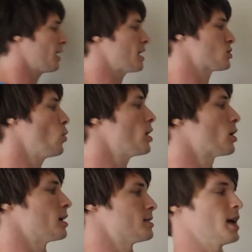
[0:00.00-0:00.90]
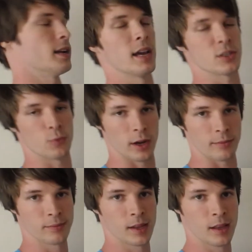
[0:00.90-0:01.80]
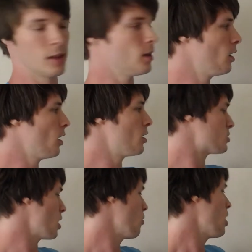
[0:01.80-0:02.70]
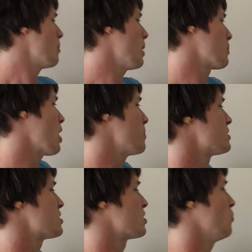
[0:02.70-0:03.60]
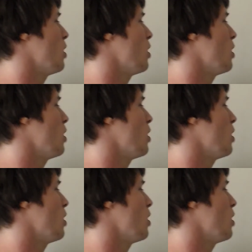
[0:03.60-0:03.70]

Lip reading: S1 are contained in S1. So by proposition